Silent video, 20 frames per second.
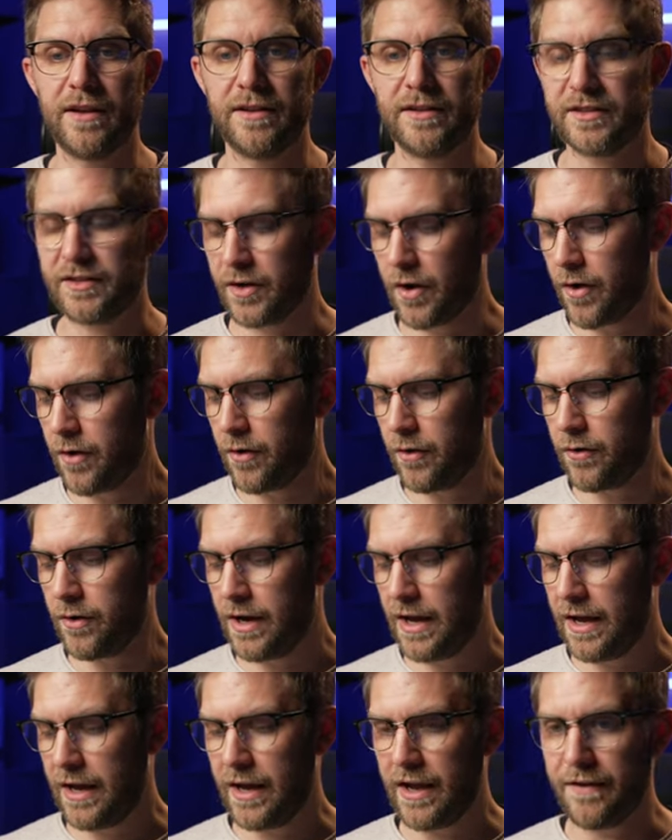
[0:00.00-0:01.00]
So
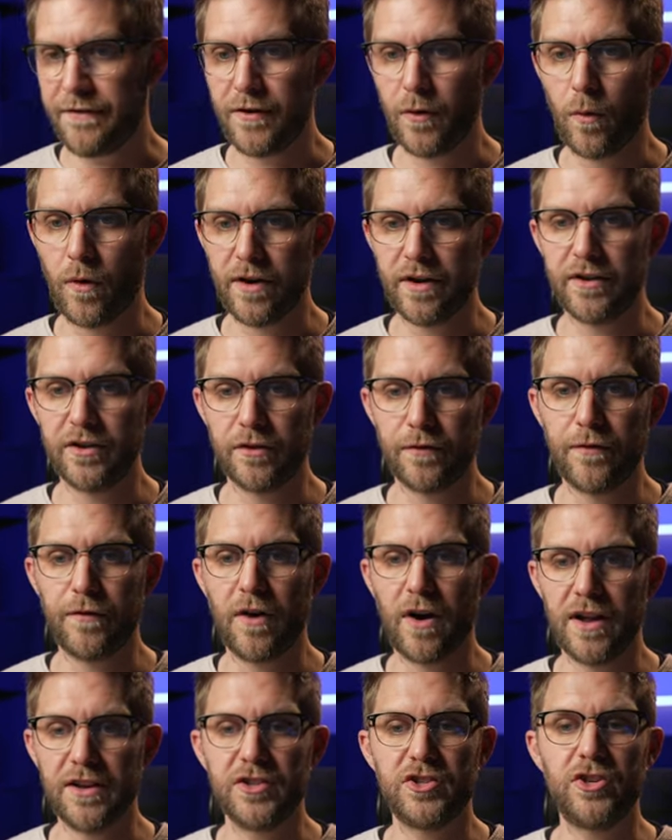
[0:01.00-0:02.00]
if you want to do
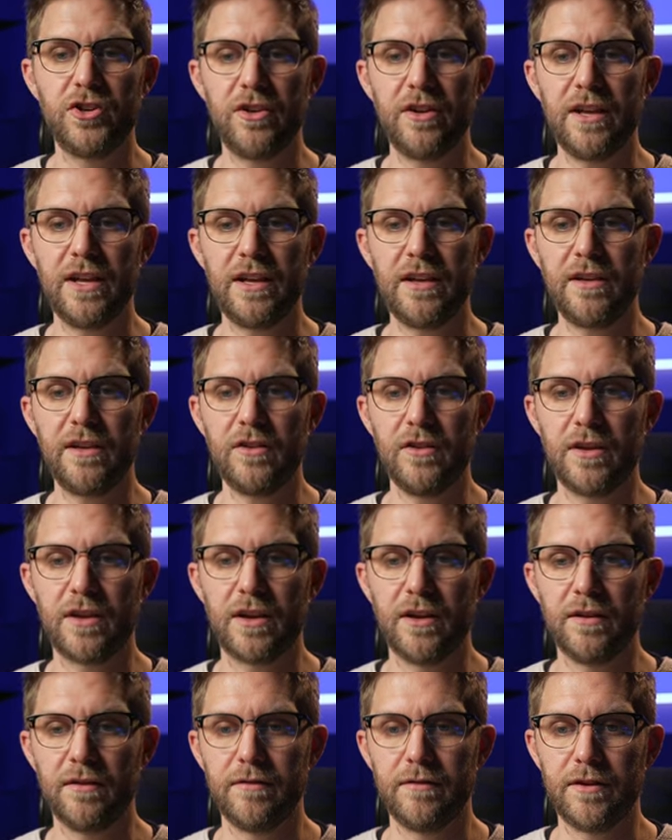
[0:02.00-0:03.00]
fine tuning, you
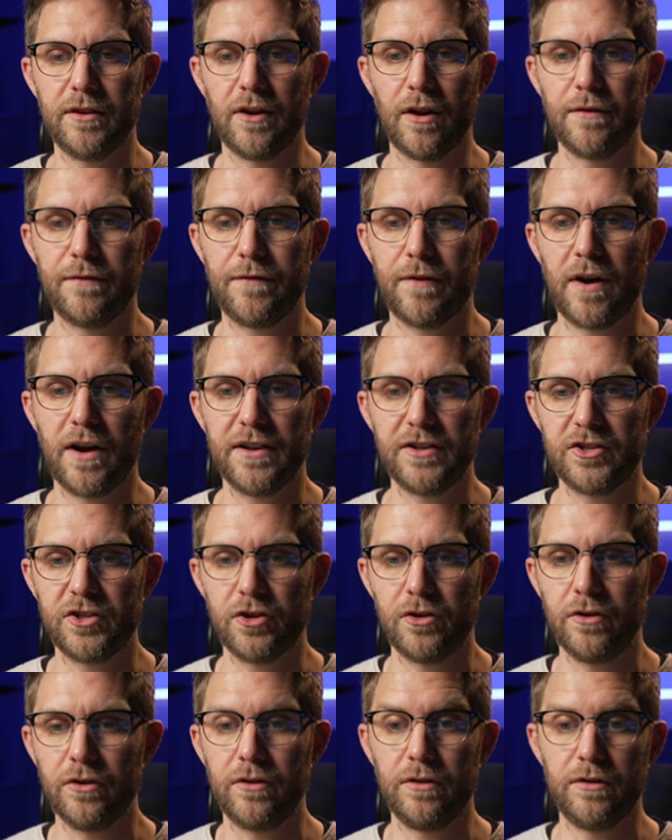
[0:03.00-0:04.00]
can, you know, fine
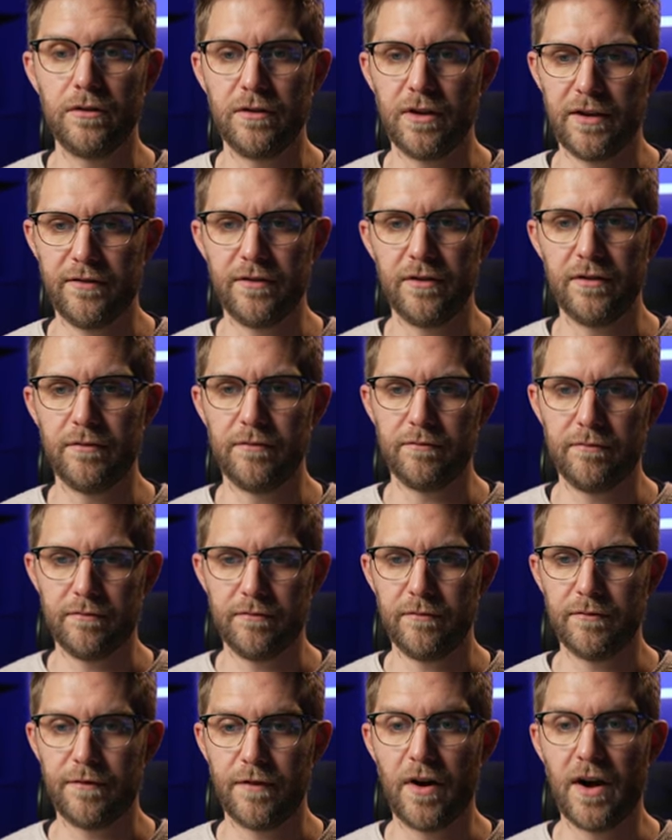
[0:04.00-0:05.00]
tune, even
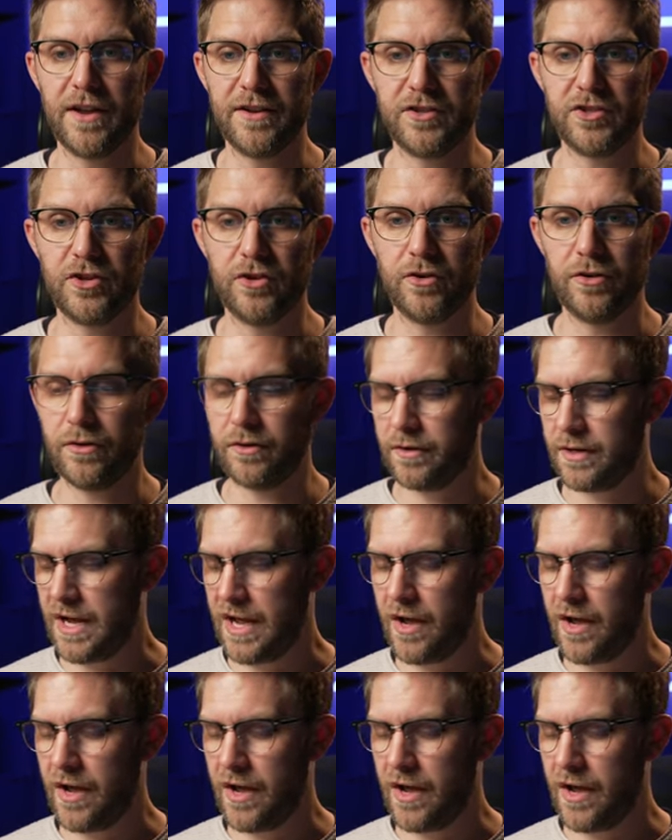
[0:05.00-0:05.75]
fine tune.